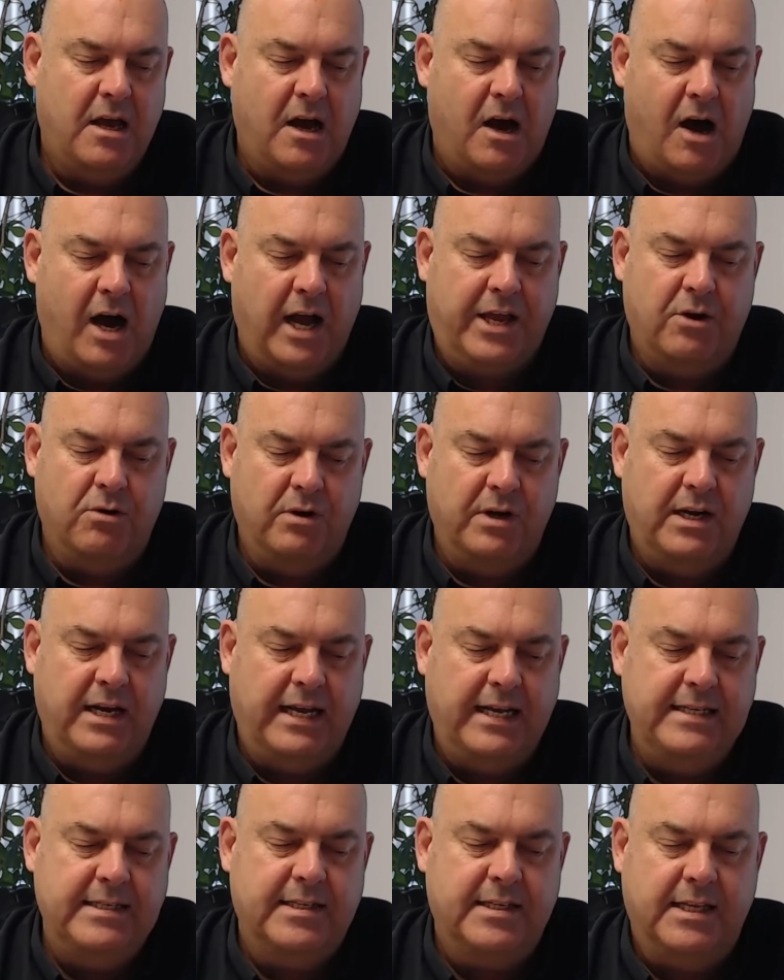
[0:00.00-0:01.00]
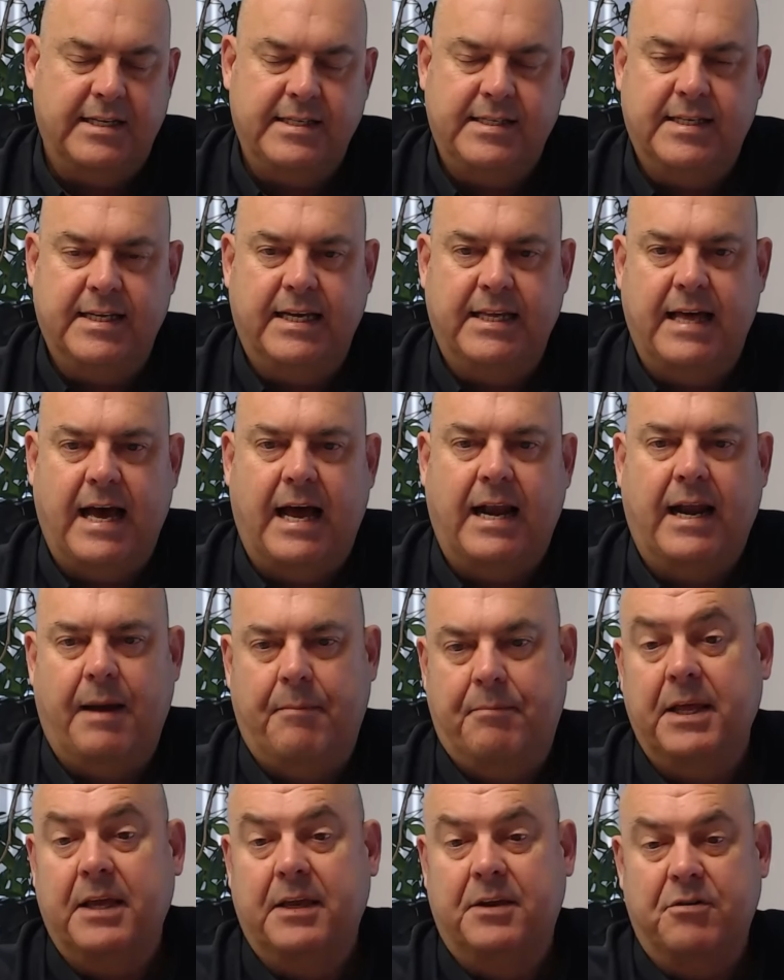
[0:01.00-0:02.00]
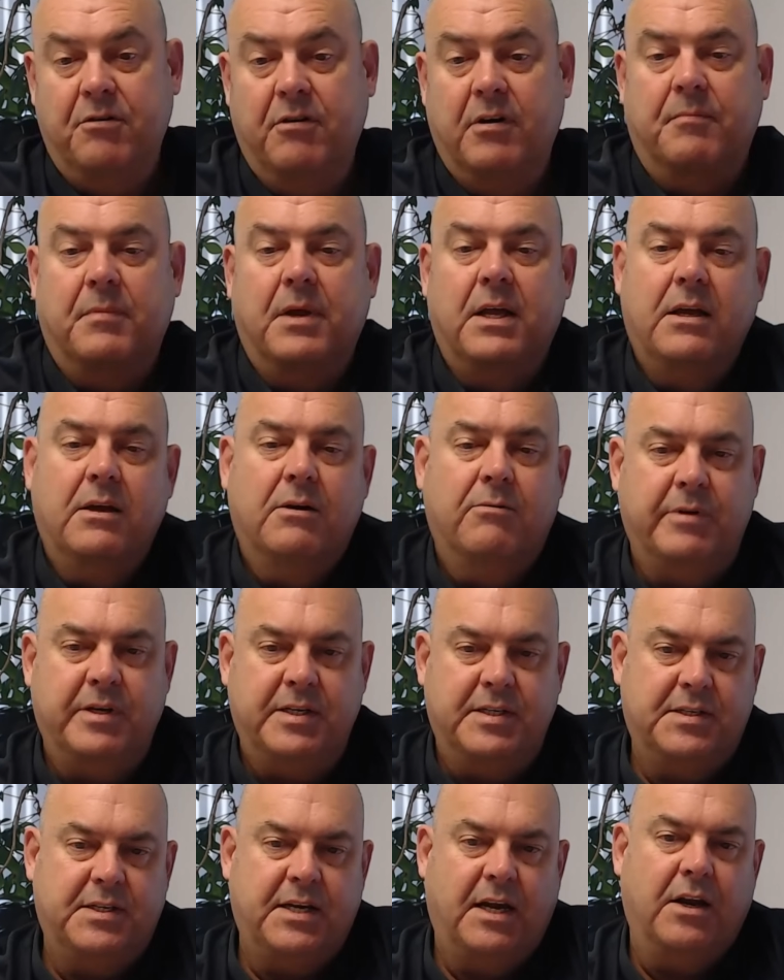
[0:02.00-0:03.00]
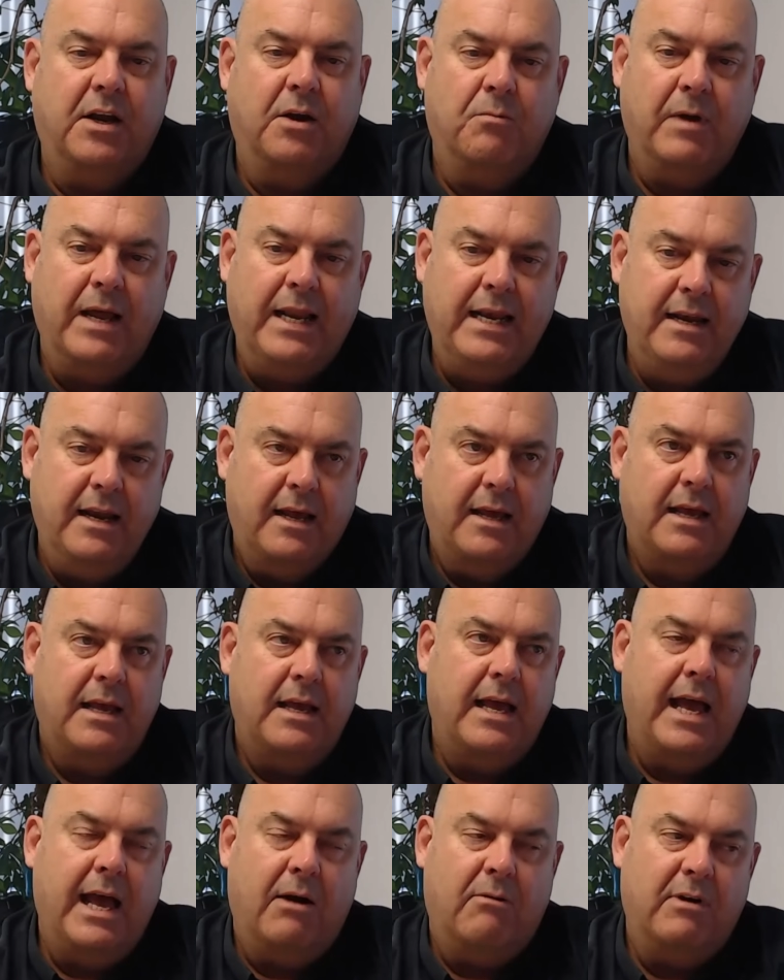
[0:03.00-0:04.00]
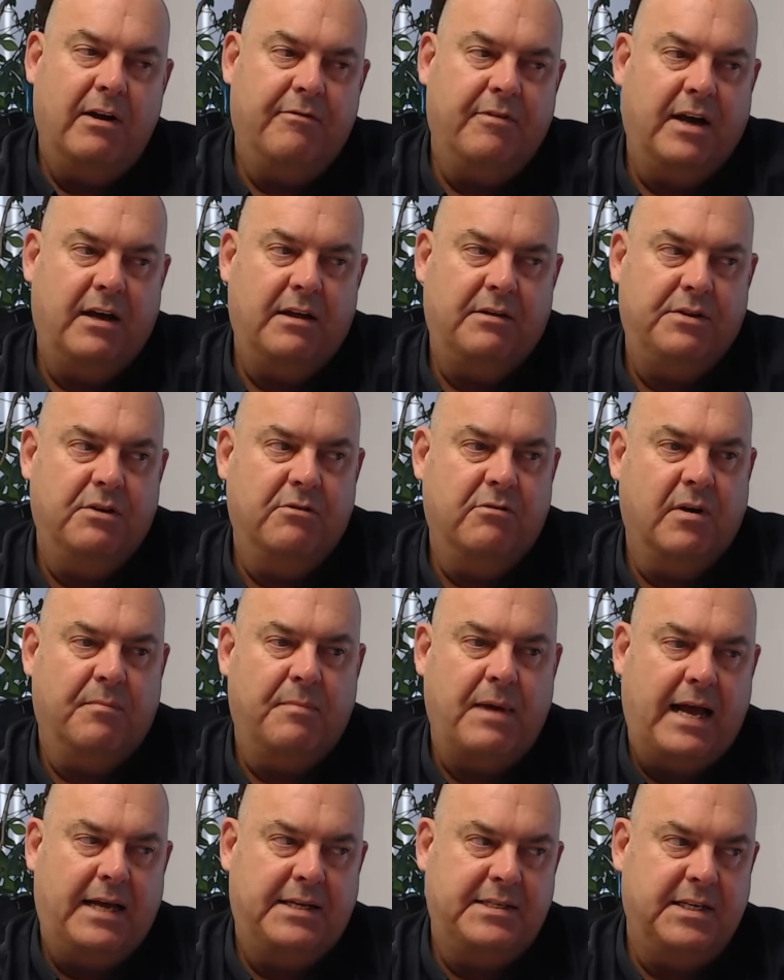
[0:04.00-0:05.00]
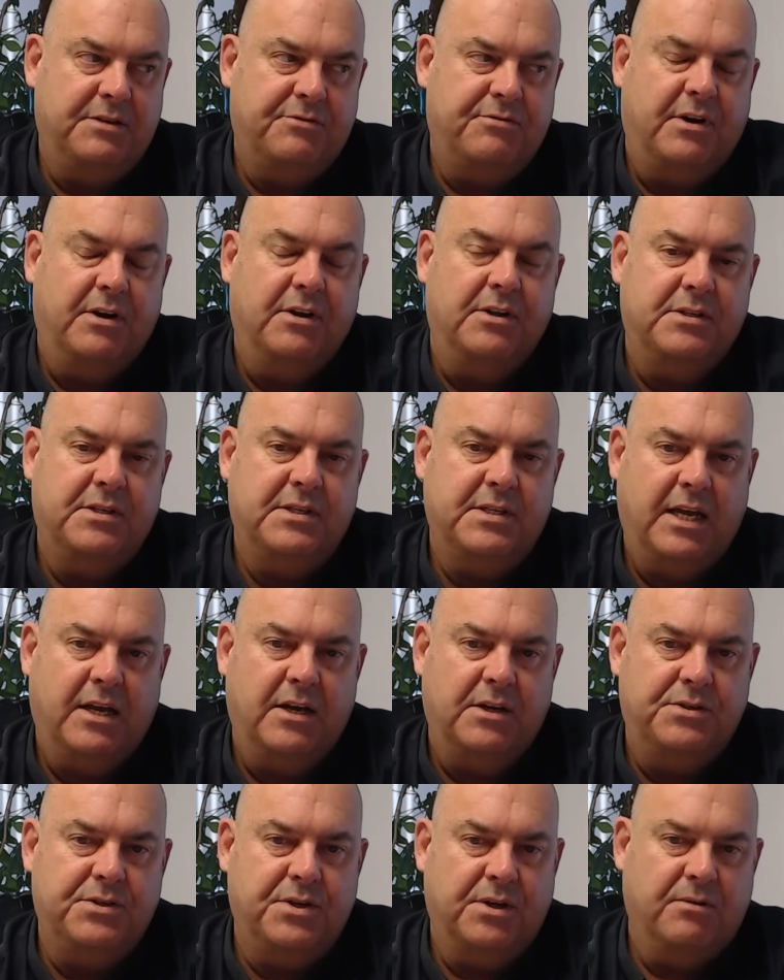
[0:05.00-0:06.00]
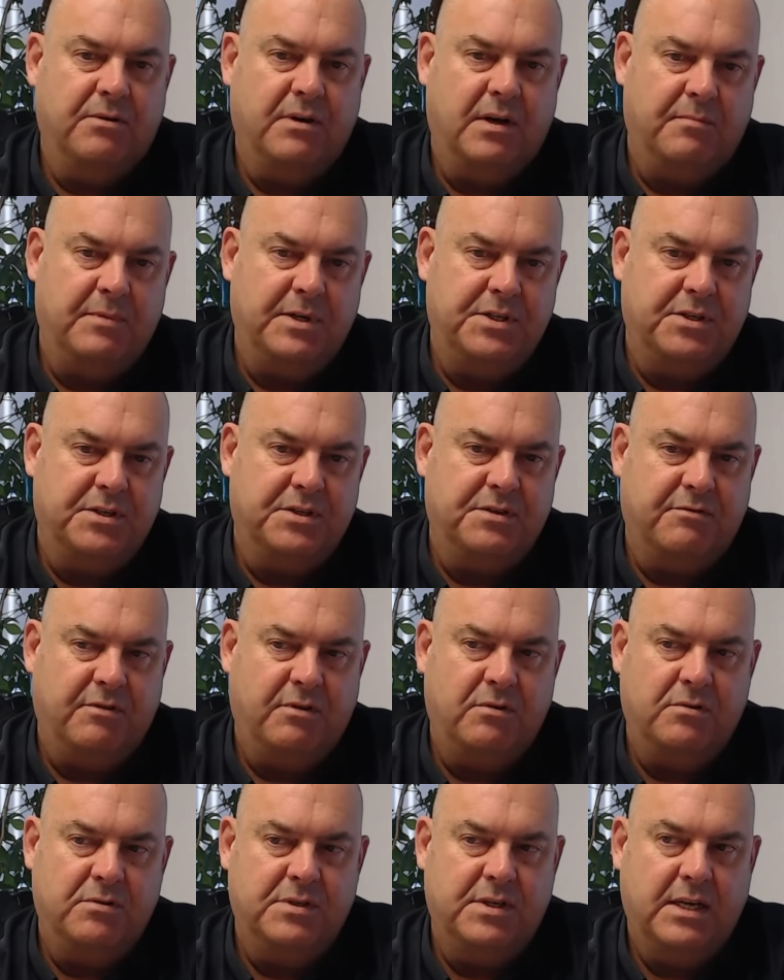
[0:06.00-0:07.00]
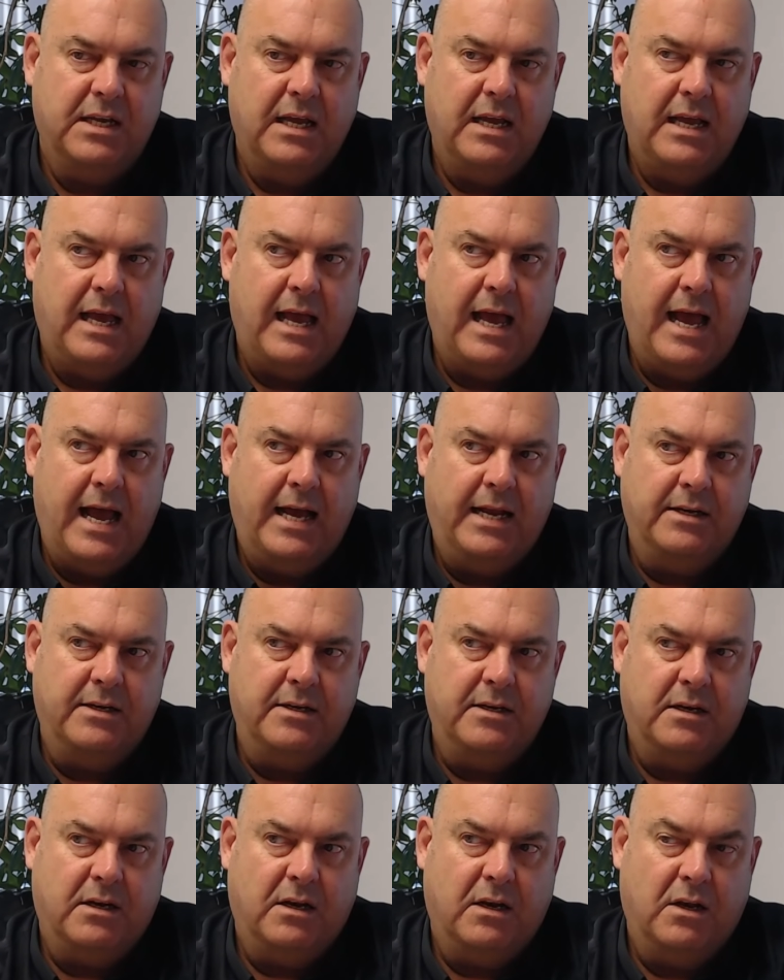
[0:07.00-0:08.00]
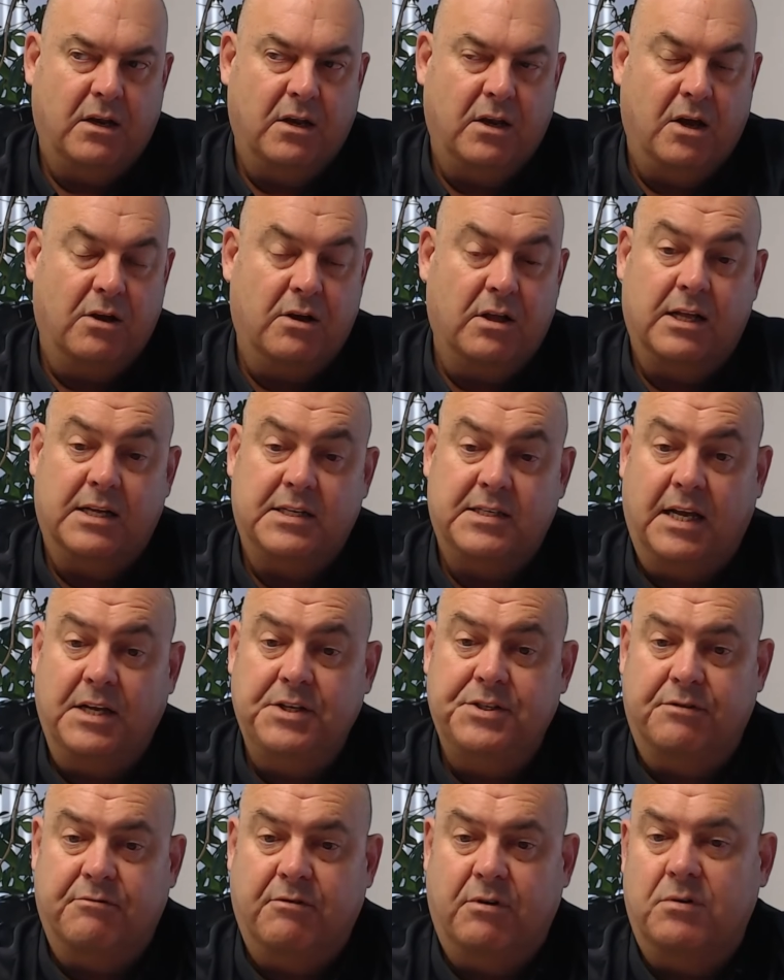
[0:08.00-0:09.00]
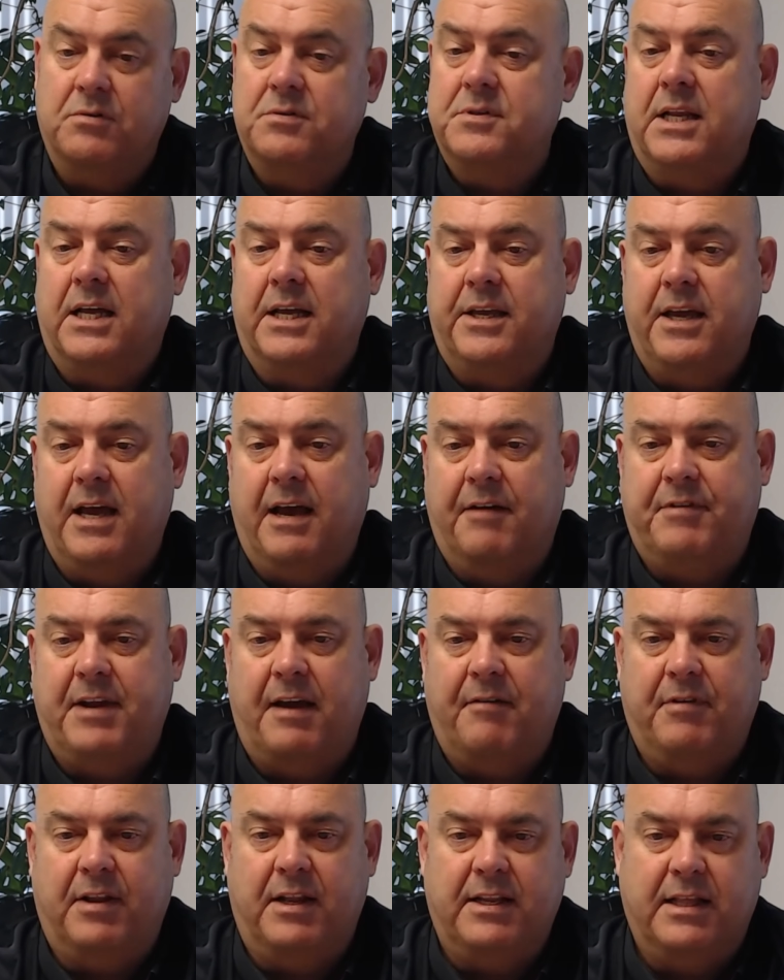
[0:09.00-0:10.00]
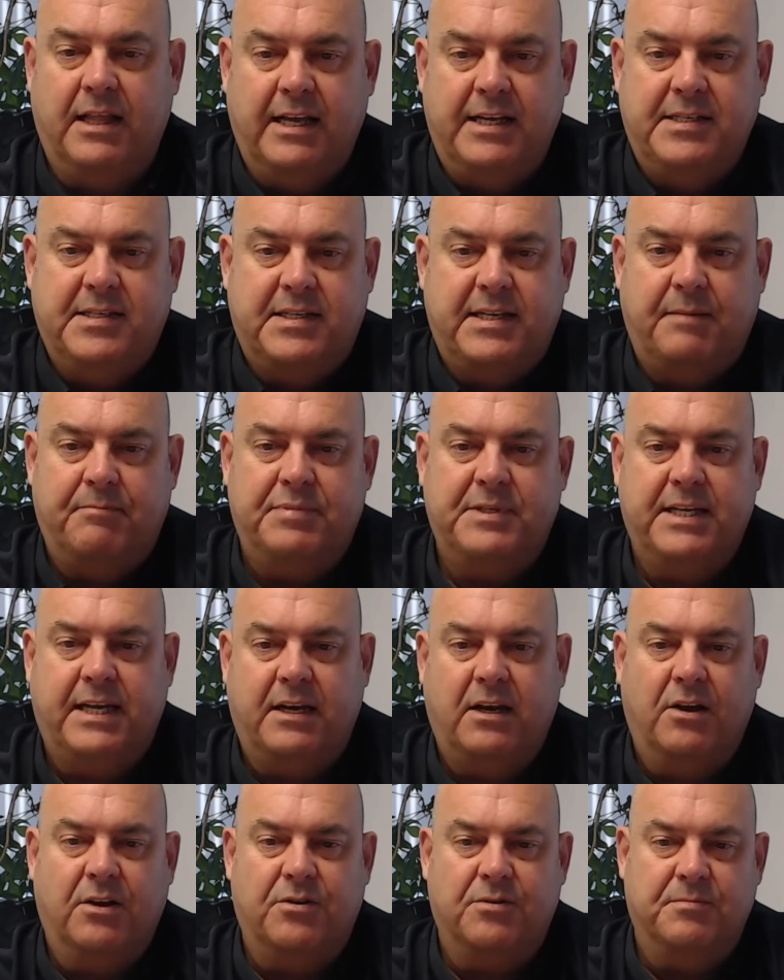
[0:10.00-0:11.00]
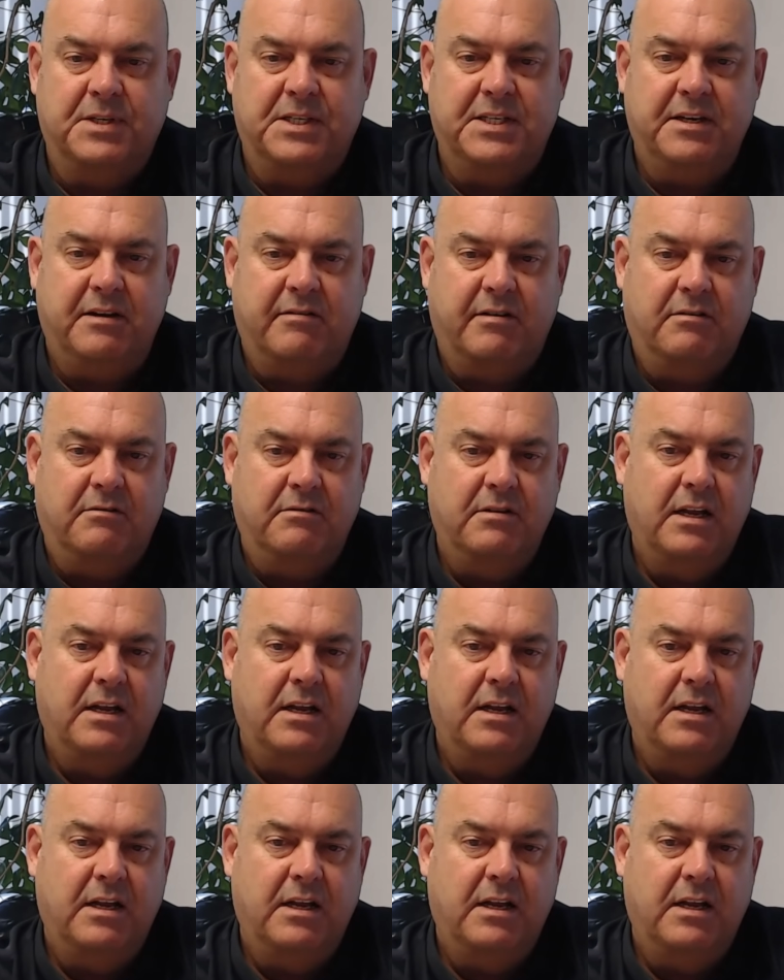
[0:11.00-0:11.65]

I could easily see that happening in Europe. We just don't know when. However, Europe has introduced CO2 and emissions rules and localization rules, like you have to have at least 10% local material